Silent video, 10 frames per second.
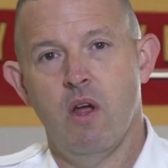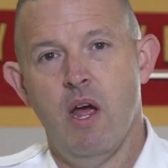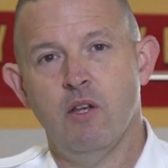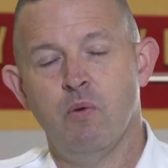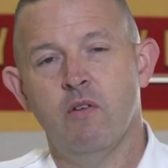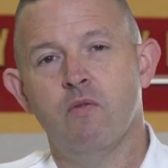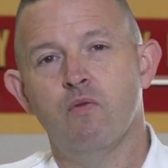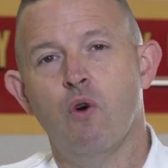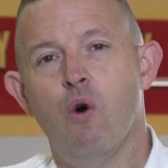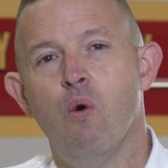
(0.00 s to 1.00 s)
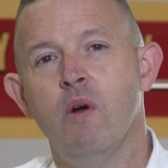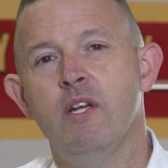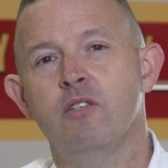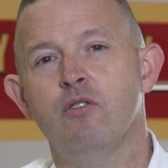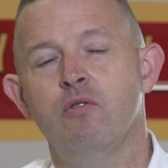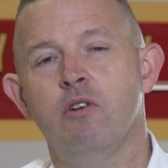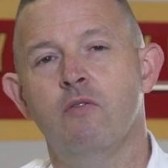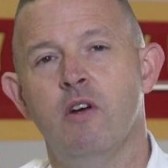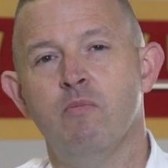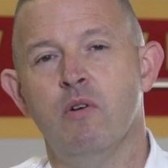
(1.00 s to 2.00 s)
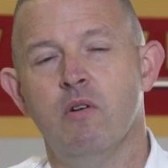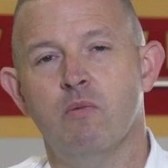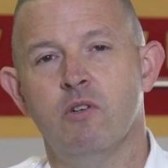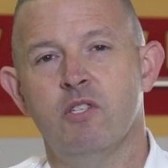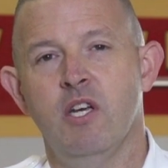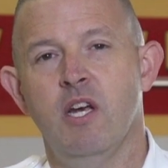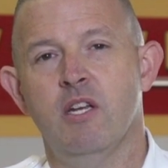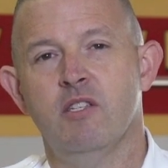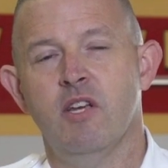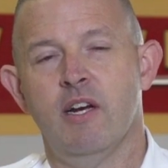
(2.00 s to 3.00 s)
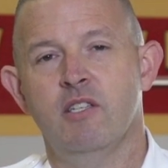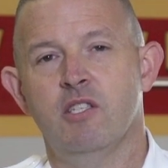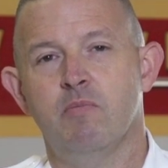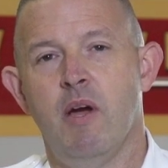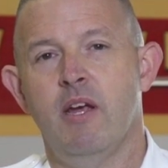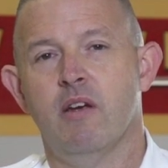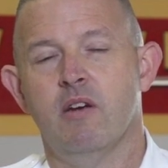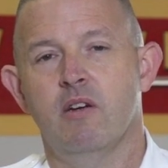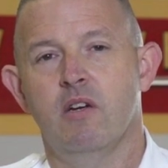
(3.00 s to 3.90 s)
As we roll into November, we're seeing the second spike,